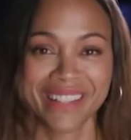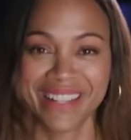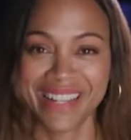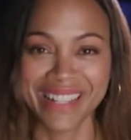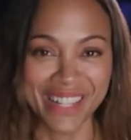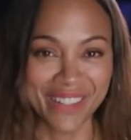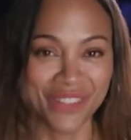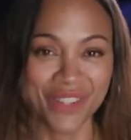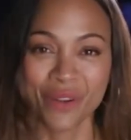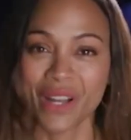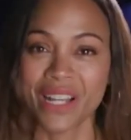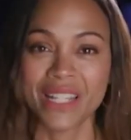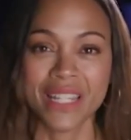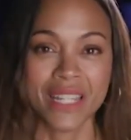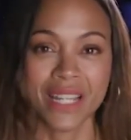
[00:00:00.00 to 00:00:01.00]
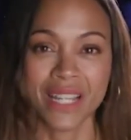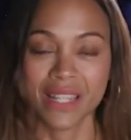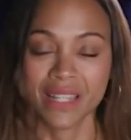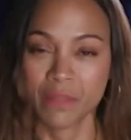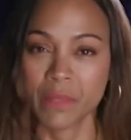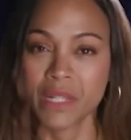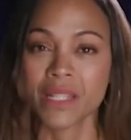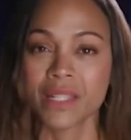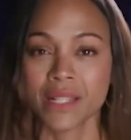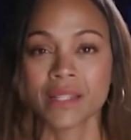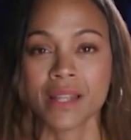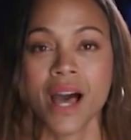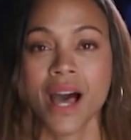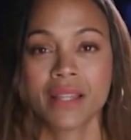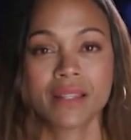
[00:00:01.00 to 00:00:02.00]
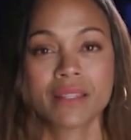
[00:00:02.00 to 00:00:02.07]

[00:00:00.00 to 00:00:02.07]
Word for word: You guys have no idea. This means a lot.